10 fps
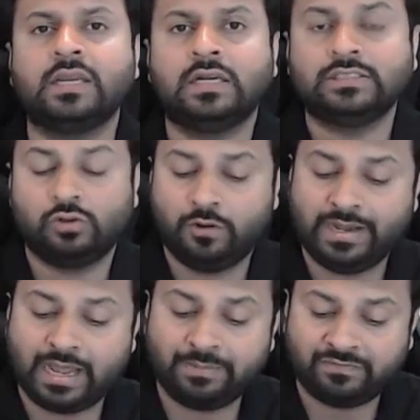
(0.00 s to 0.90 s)
You will be
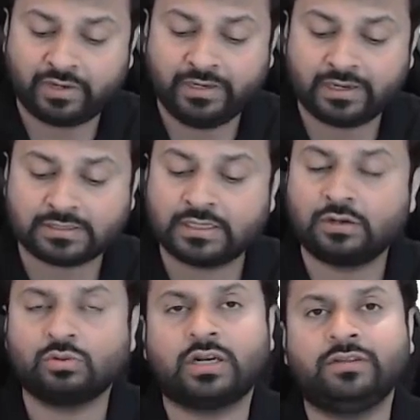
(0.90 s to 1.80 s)
liable for interest under
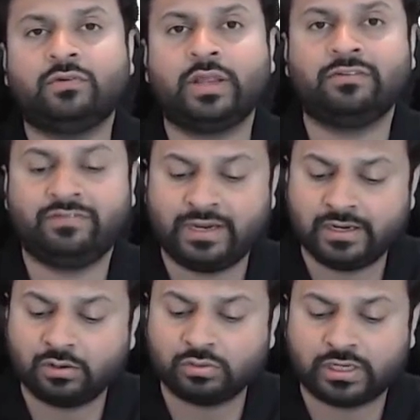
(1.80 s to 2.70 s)
234A, fee
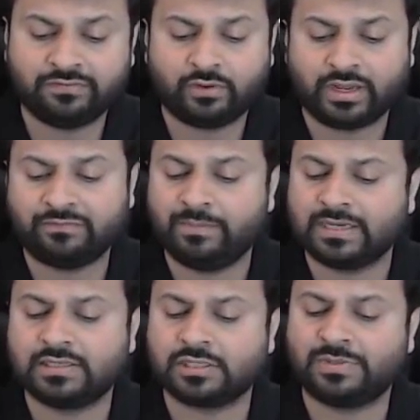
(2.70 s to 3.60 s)
under 234F,
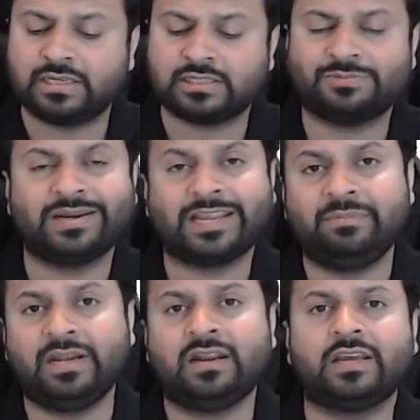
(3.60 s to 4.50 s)
best judgment assessment can
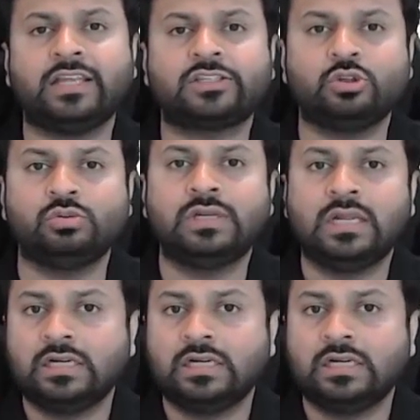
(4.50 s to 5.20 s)
be done against you.